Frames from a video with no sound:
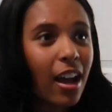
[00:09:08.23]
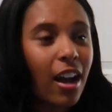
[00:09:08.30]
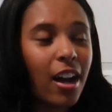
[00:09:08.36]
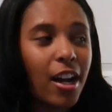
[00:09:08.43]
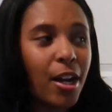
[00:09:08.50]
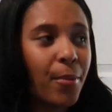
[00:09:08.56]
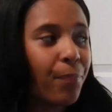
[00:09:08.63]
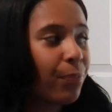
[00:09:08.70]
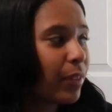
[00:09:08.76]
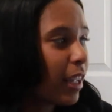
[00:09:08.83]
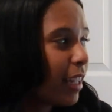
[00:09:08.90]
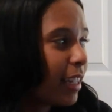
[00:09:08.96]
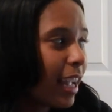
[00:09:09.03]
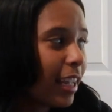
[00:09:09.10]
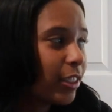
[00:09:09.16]
And
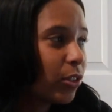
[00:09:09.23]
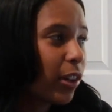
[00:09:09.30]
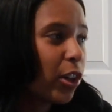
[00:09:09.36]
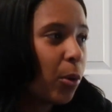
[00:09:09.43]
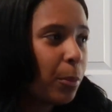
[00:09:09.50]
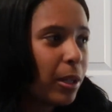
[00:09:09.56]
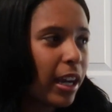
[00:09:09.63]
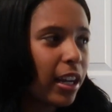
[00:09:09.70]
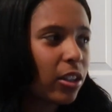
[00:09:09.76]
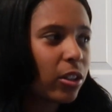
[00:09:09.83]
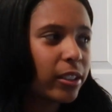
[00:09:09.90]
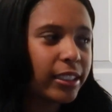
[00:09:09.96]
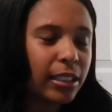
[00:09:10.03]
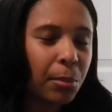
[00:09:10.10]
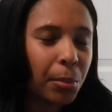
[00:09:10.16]
yeah, so I hope you kind of
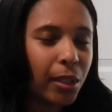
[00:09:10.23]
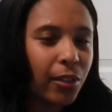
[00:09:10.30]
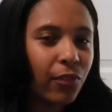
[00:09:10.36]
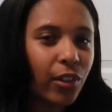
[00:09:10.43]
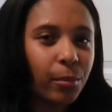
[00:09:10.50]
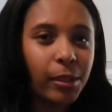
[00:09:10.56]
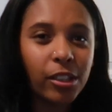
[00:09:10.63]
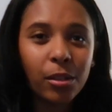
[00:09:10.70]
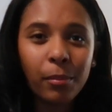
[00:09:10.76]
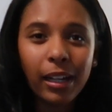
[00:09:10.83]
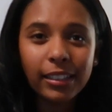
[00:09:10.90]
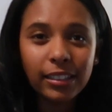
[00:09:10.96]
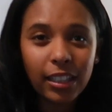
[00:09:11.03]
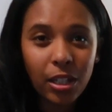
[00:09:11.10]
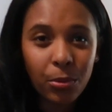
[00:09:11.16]
learned something from either my
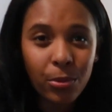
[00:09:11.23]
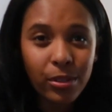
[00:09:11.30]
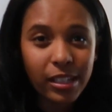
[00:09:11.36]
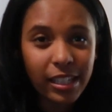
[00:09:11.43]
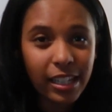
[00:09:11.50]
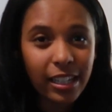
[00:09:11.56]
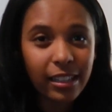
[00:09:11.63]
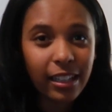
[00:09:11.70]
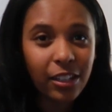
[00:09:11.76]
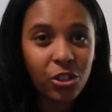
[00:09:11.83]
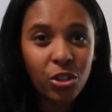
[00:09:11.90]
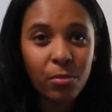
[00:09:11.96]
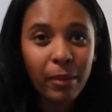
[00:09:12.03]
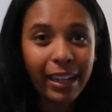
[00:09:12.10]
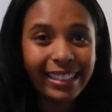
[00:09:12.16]
study routine that
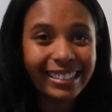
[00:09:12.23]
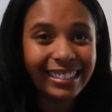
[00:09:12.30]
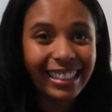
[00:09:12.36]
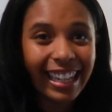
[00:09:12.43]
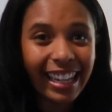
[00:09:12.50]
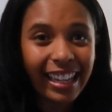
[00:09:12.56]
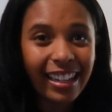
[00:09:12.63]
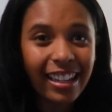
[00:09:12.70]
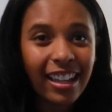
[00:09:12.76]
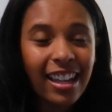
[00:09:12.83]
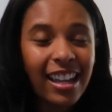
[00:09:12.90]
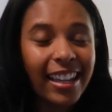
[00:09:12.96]
you might take,